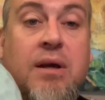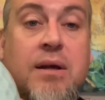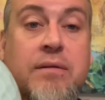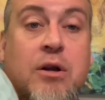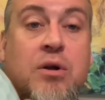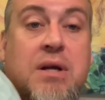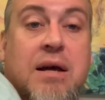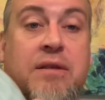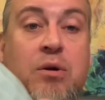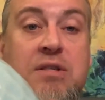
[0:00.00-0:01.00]
There,
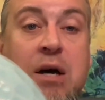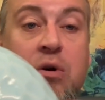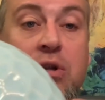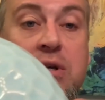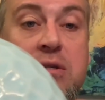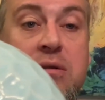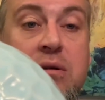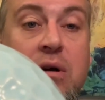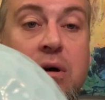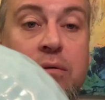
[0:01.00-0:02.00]
There's how it looks
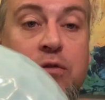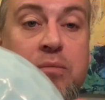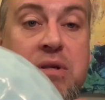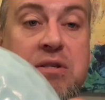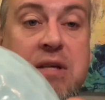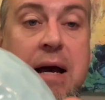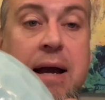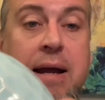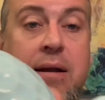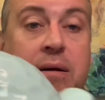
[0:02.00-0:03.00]
from the
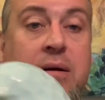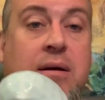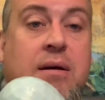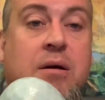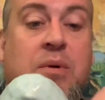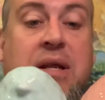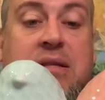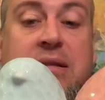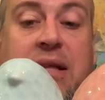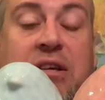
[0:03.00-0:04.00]
side. But
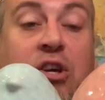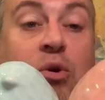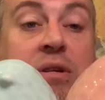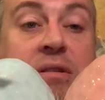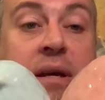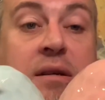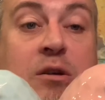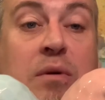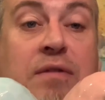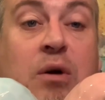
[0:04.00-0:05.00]
isn't that the cutest thing? So
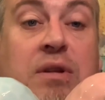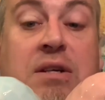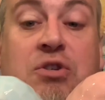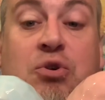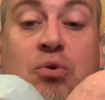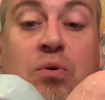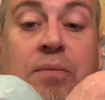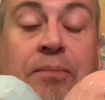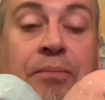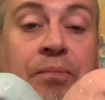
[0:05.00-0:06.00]
we found these two.
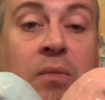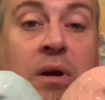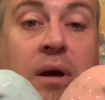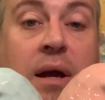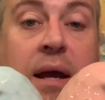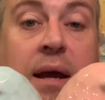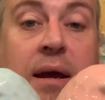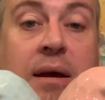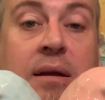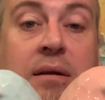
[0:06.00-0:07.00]

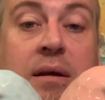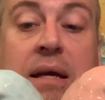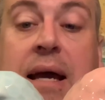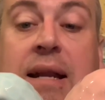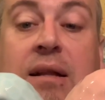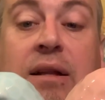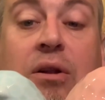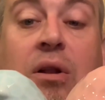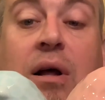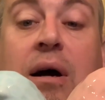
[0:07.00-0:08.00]
And he had a
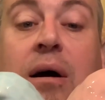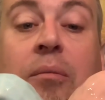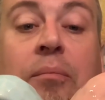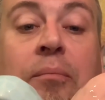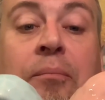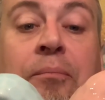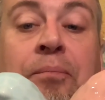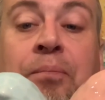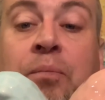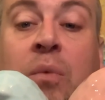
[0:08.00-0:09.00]
little um,
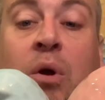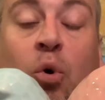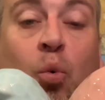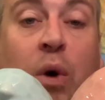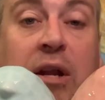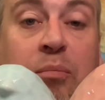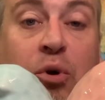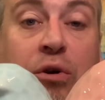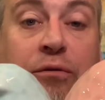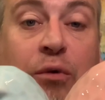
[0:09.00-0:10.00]
white
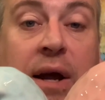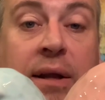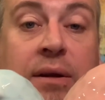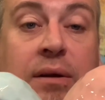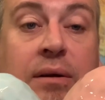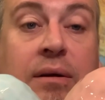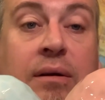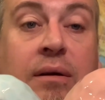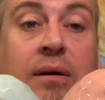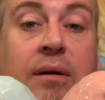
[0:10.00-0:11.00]
bird friend
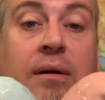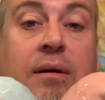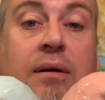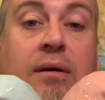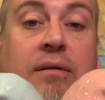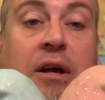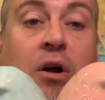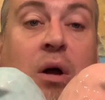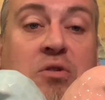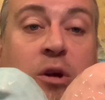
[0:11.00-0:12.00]
there
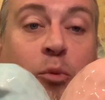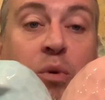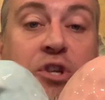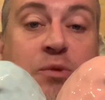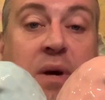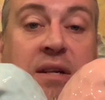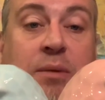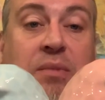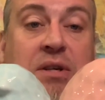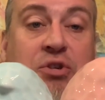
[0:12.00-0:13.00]
also, but we just picked
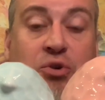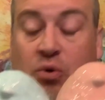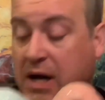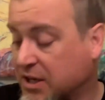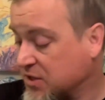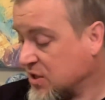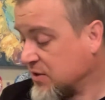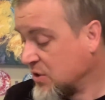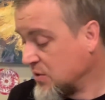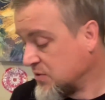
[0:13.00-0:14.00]
up these two. I just thought
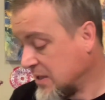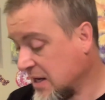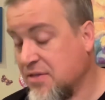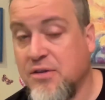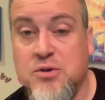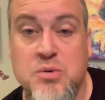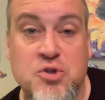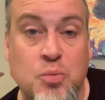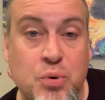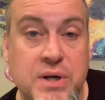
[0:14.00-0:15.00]
those, I thought those were
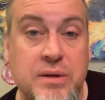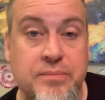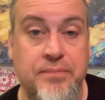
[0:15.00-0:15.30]
so pretty.